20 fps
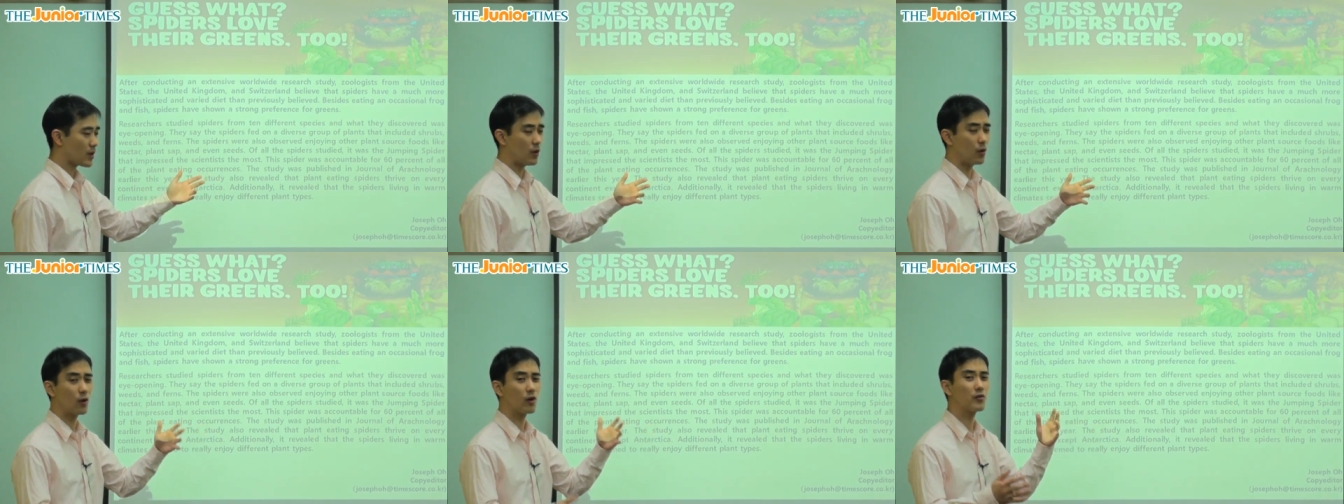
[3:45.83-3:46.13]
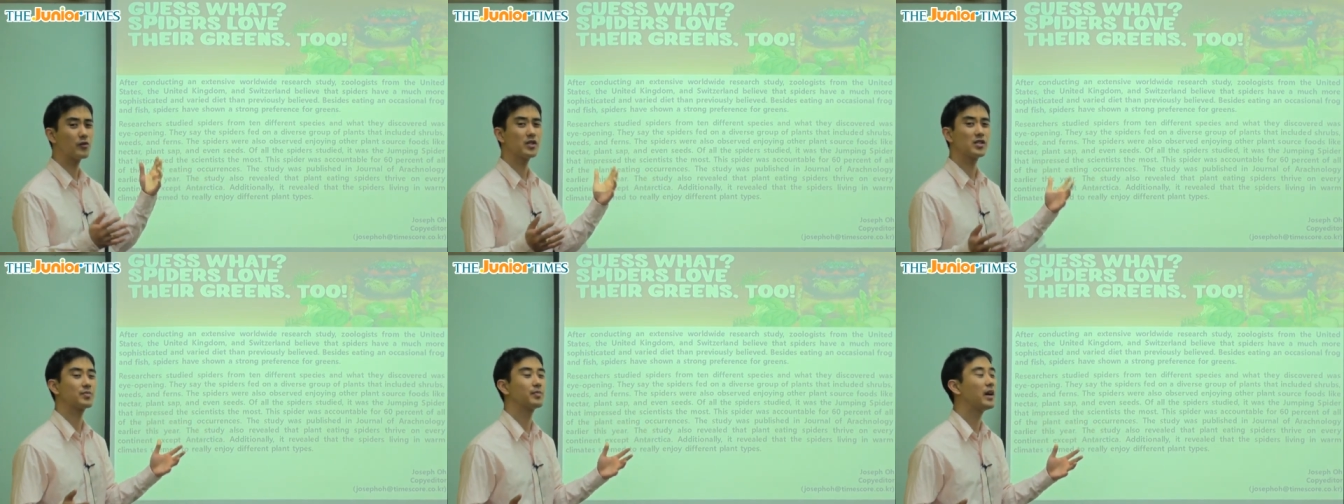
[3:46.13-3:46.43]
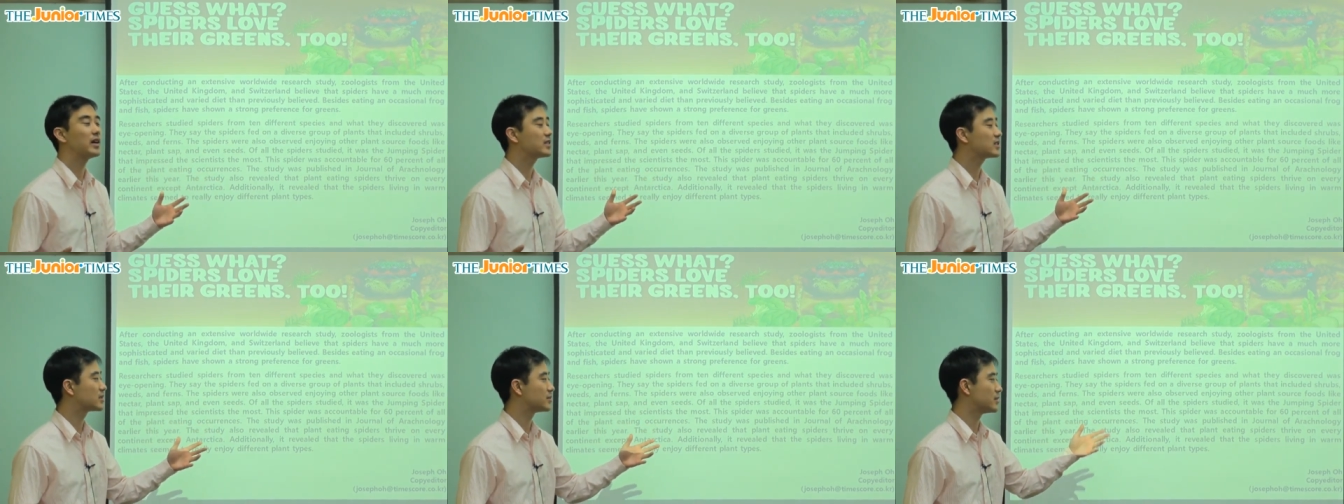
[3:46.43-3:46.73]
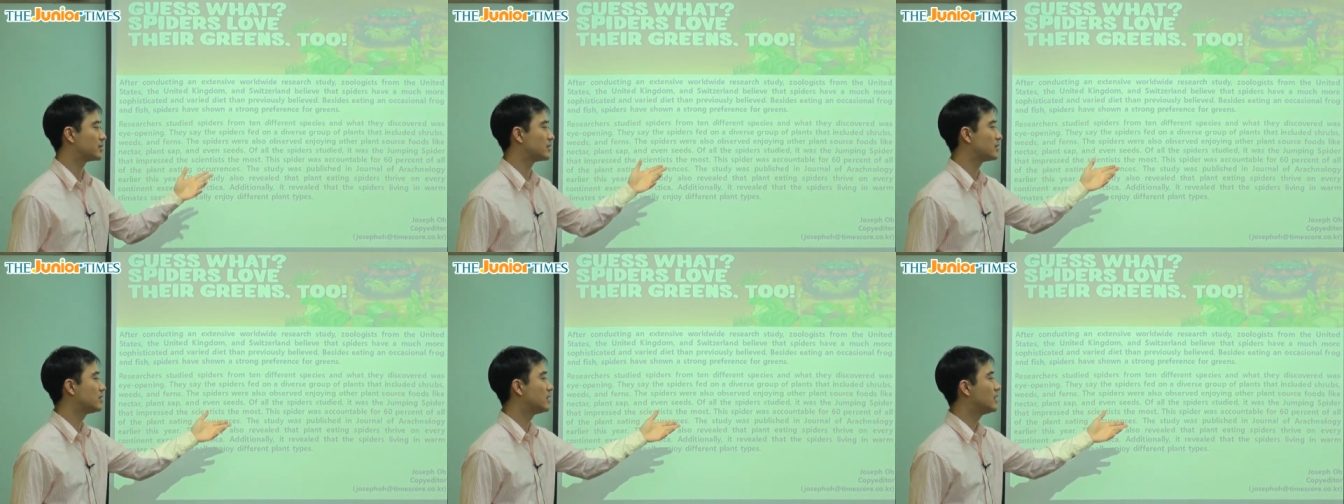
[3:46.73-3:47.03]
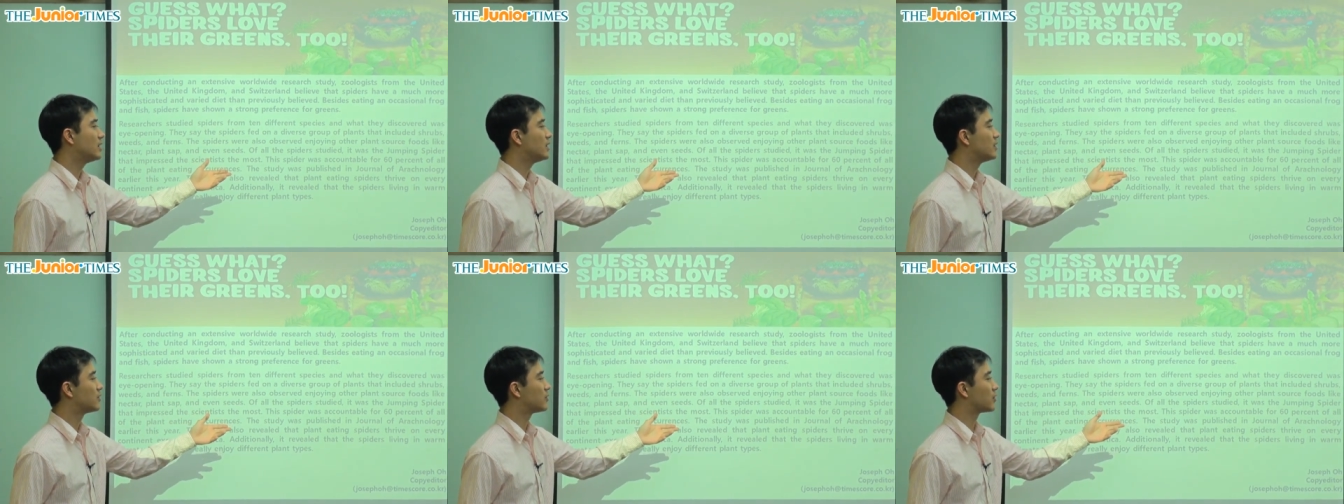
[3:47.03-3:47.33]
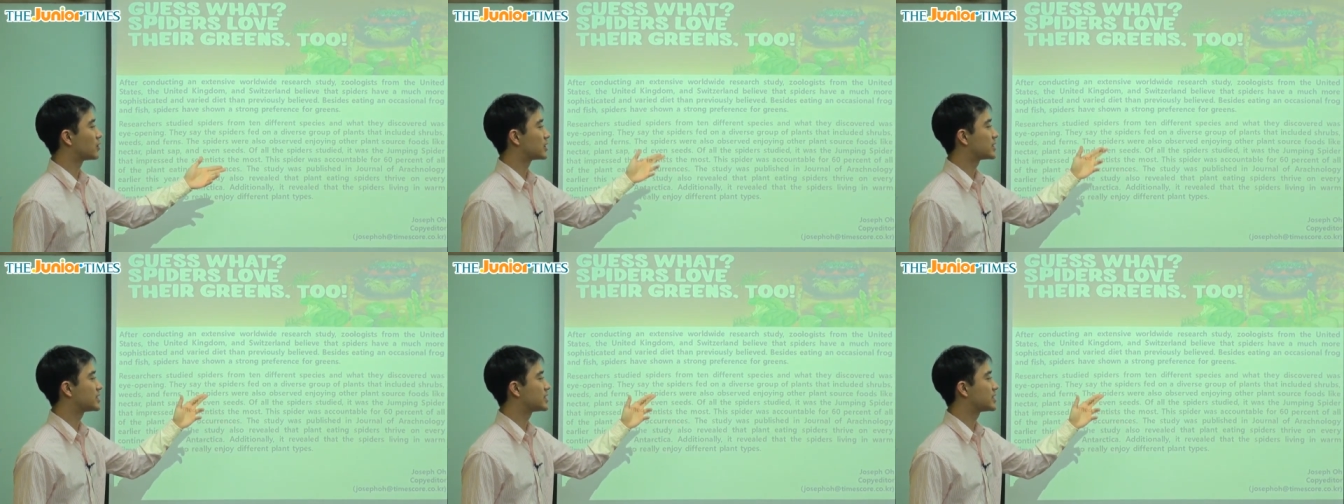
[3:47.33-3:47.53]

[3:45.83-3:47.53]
or responsible for